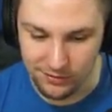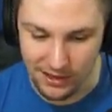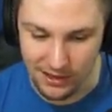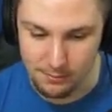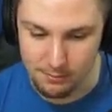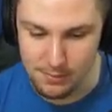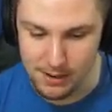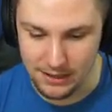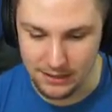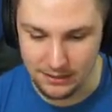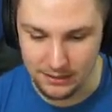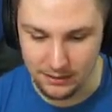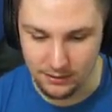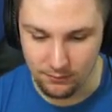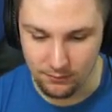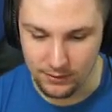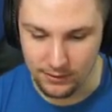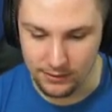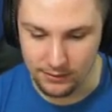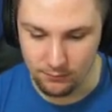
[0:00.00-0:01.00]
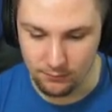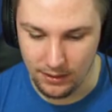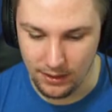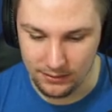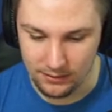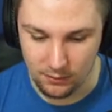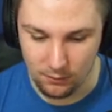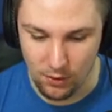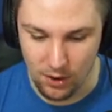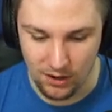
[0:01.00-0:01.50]
they immediately
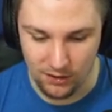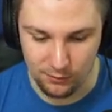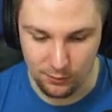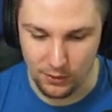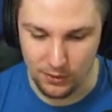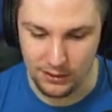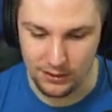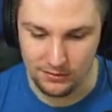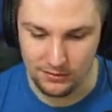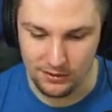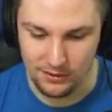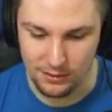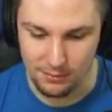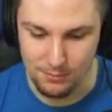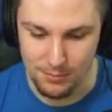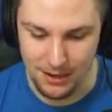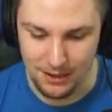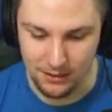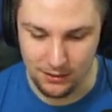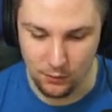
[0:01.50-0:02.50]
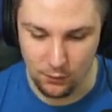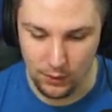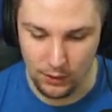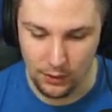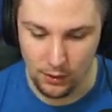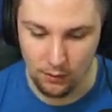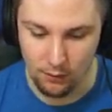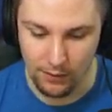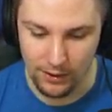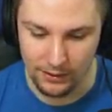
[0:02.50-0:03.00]
like the last one I did immediately
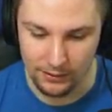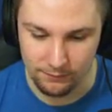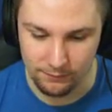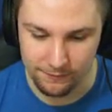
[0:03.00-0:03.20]
got like